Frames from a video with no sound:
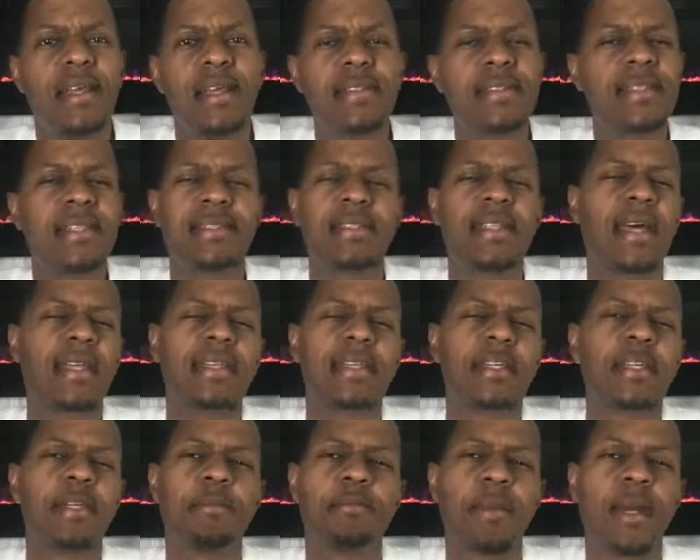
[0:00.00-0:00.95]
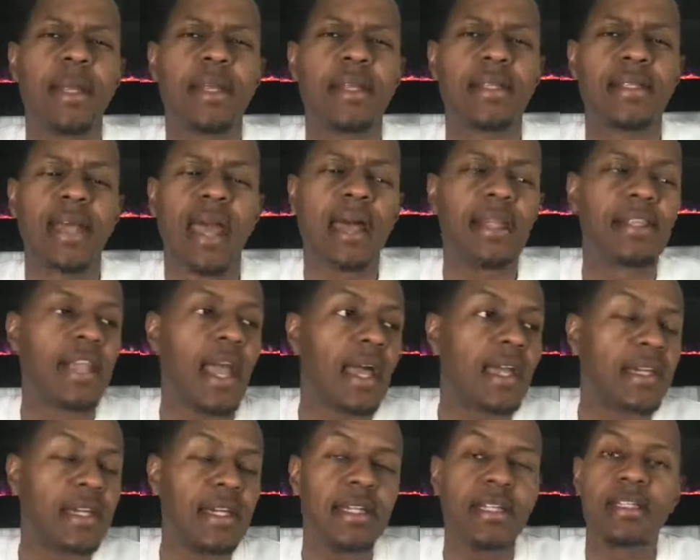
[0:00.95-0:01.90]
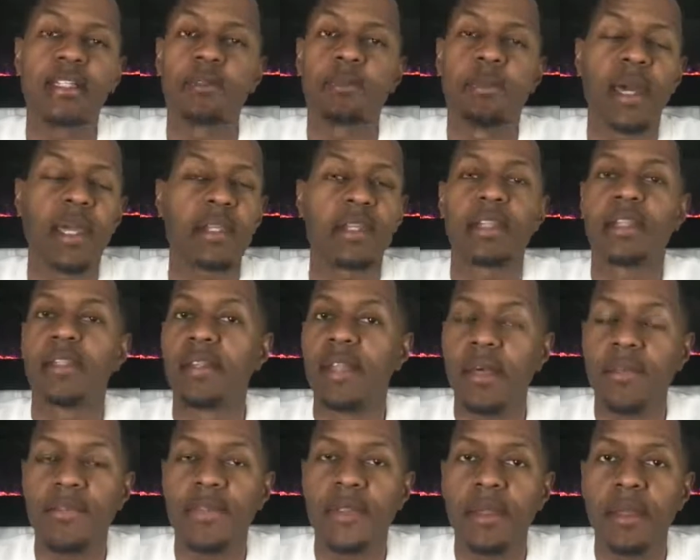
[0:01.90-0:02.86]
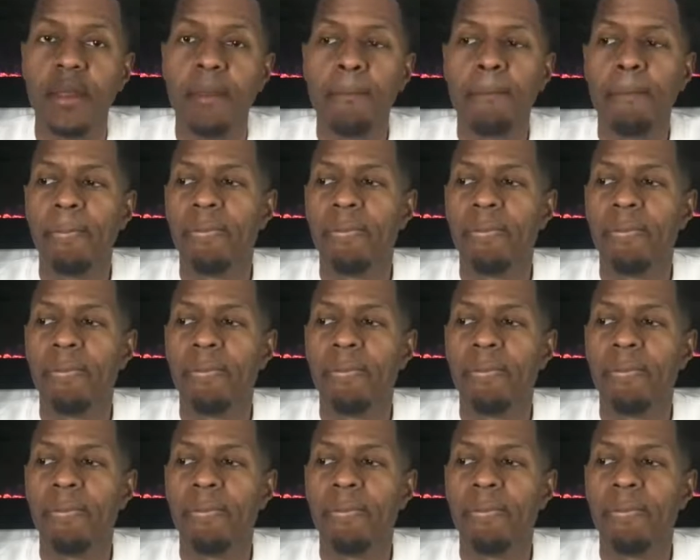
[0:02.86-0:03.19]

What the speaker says: That's just not a good marketing. I get it. It's better than nothing.